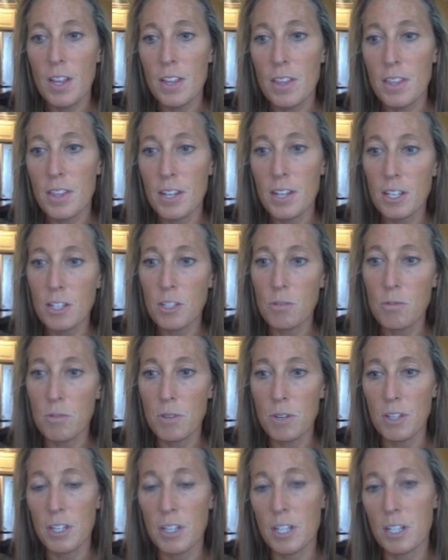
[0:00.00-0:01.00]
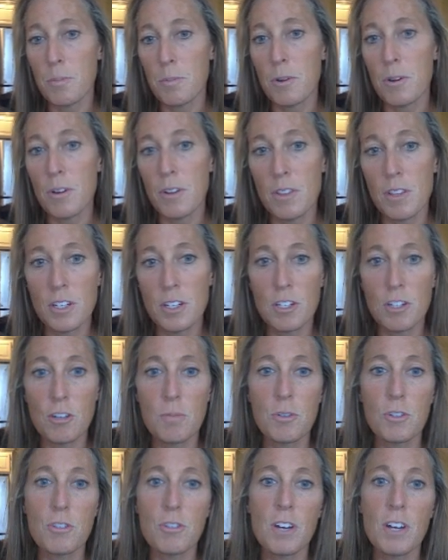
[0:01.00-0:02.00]
The next one, the next part of the
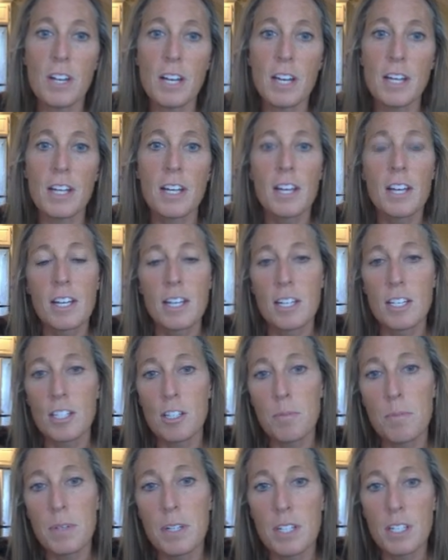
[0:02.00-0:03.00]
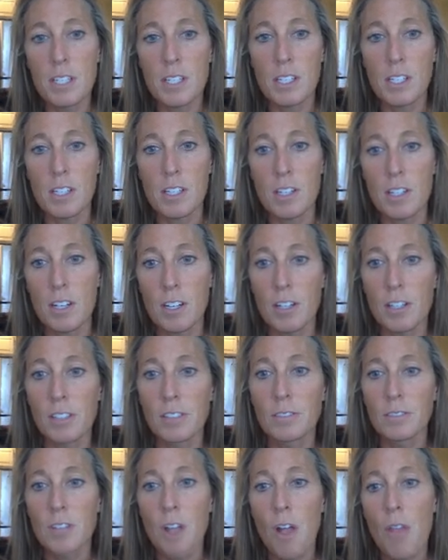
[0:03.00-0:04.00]
terrible triad, is a meniscus tear.
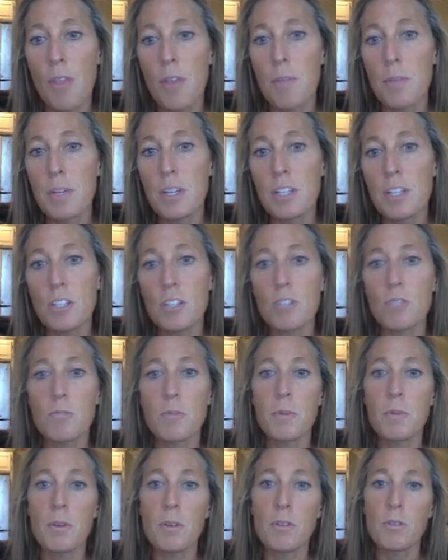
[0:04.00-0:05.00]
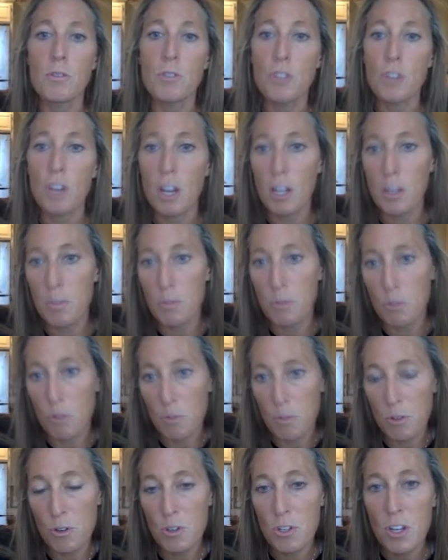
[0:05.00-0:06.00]
The meniscus, remember, are those shock
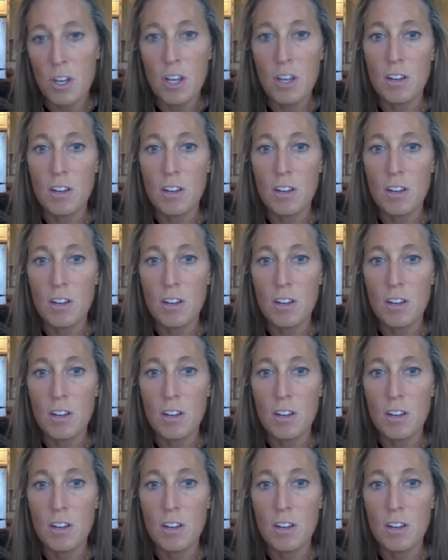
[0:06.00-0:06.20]
absorbers.